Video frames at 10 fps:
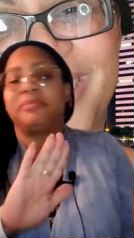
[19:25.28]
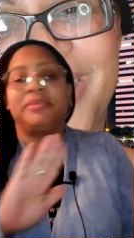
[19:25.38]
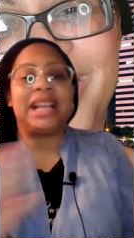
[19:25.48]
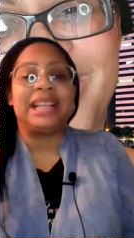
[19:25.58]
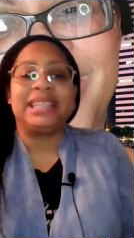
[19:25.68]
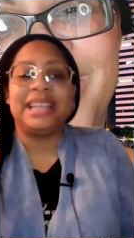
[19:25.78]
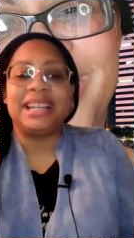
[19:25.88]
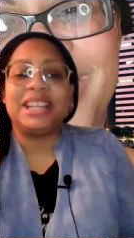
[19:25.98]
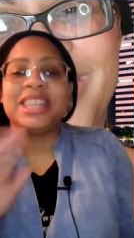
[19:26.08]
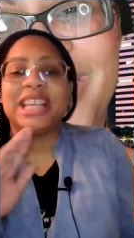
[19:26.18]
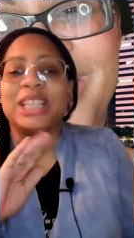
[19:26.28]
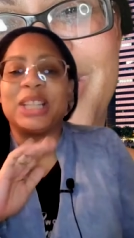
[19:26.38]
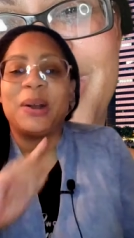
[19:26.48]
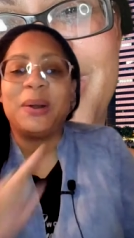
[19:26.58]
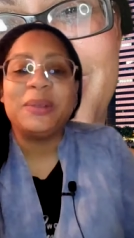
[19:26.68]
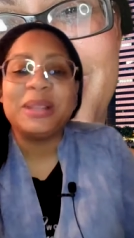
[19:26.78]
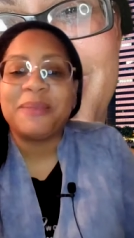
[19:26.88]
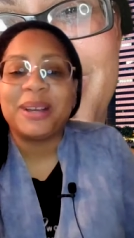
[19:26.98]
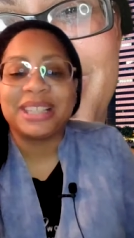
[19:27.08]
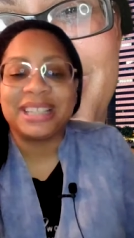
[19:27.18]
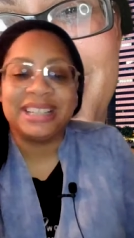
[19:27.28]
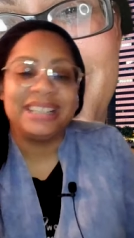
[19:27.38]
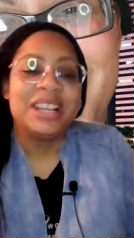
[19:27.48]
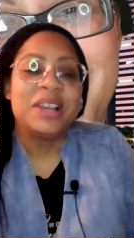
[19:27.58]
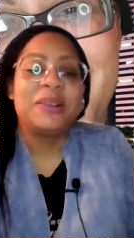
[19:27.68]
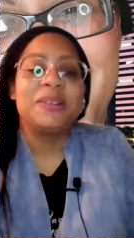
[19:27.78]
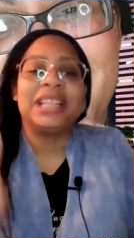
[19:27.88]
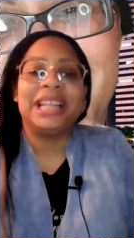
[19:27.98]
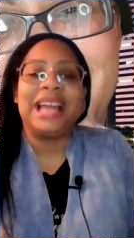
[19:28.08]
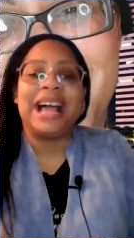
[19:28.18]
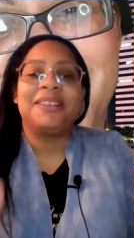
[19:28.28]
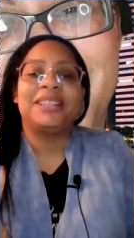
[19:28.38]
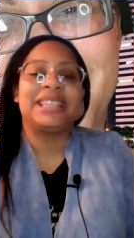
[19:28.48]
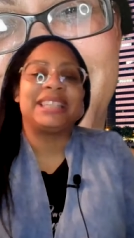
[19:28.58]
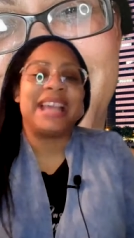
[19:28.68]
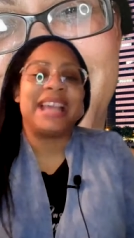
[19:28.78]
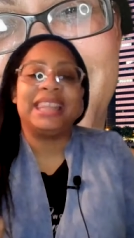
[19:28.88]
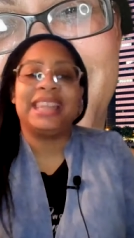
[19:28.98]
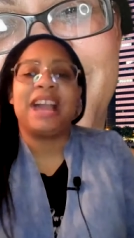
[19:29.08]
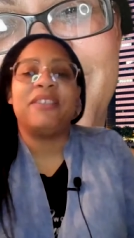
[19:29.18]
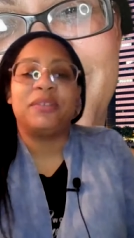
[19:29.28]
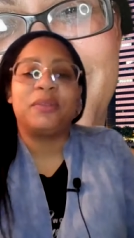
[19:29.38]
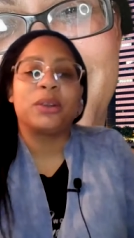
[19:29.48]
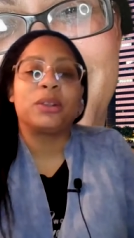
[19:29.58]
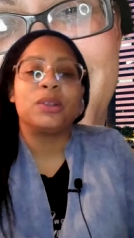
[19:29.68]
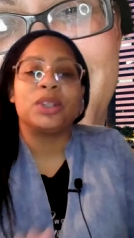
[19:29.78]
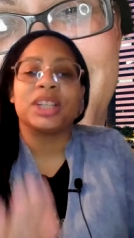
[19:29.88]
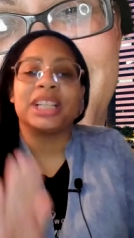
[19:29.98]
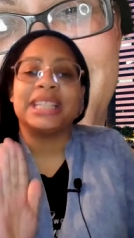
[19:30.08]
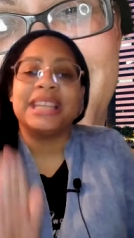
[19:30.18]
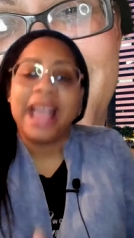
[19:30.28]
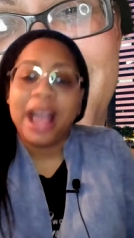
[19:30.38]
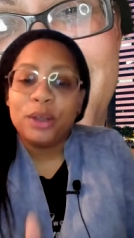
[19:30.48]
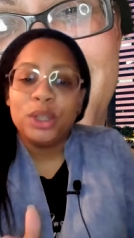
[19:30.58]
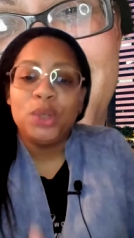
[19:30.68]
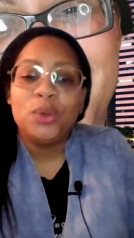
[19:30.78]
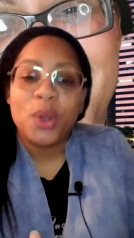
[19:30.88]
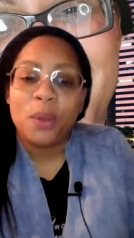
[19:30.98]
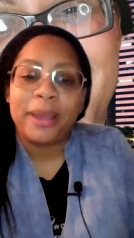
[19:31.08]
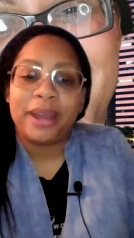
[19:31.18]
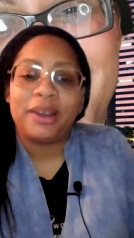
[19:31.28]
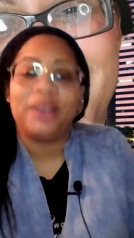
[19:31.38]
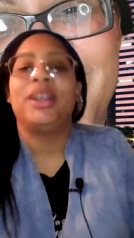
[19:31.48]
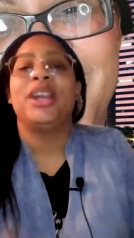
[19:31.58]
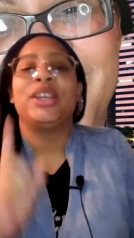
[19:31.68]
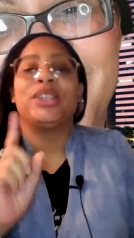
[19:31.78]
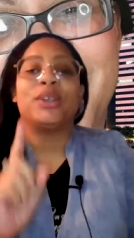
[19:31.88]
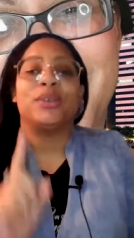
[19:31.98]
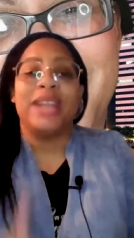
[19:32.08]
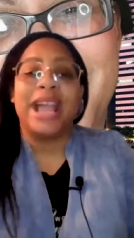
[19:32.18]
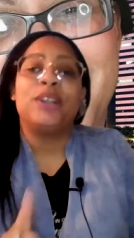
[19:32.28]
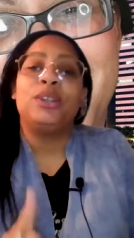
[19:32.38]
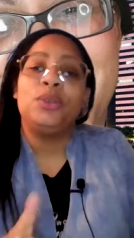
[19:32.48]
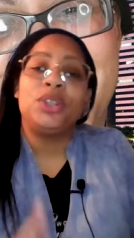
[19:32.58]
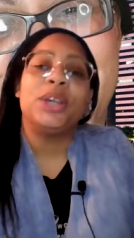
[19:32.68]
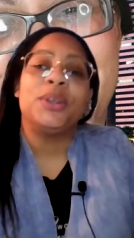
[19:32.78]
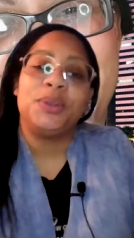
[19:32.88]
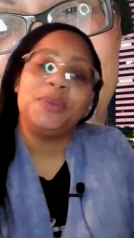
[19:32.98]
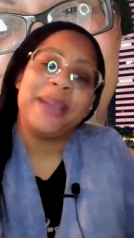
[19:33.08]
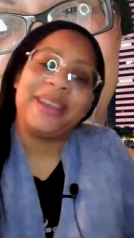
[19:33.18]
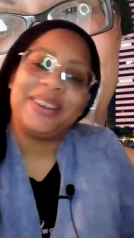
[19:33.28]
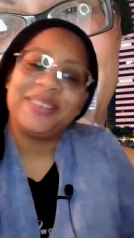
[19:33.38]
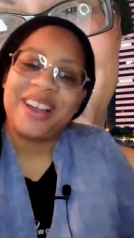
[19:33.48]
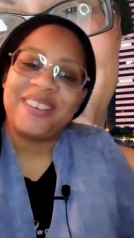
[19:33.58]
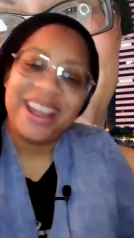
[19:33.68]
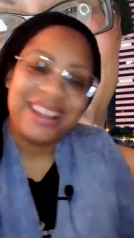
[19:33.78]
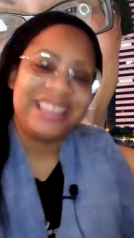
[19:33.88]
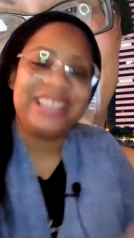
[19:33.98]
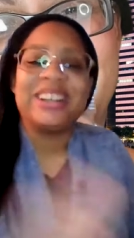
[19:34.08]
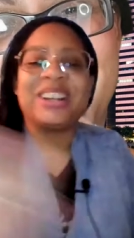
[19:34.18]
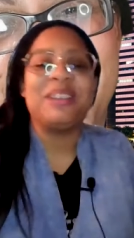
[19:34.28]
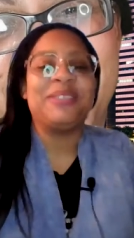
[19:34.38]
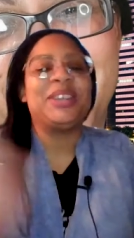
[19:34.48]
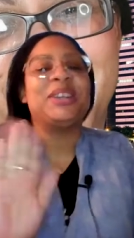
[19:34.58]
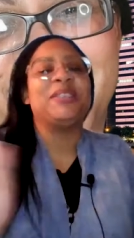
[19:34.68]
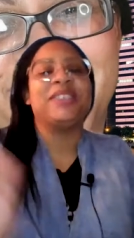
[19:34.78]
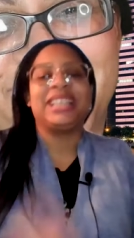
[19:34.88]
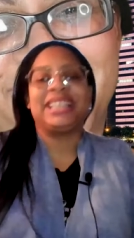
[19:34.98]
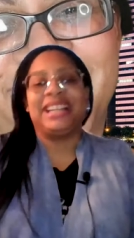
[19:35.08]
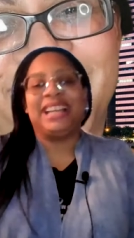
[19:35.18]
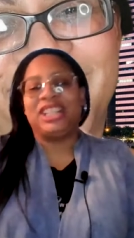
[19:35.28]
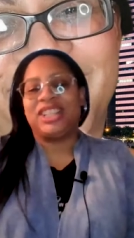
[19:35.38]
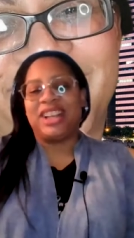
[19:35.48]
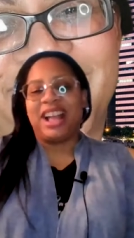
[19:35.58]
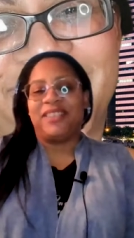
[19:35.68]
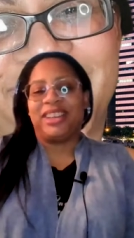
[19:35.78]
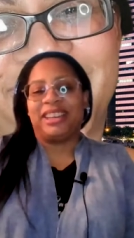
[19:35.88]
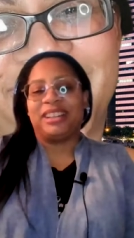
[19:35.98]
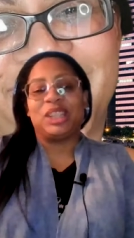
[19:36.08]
that's it. That's the only person who's allowed to say that they have a foreclosure, because now you know better. So now you shall do better. All right, Lyric Armstrong, your real estate agent and advocate,